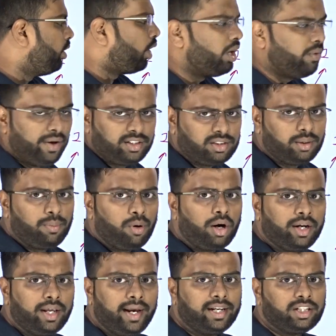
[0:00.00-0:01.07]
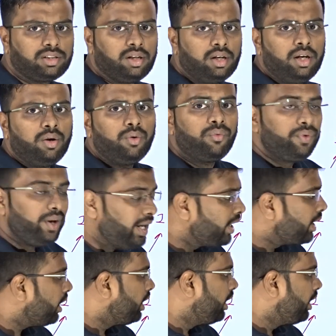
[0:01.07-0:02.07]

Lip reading: always the body is weak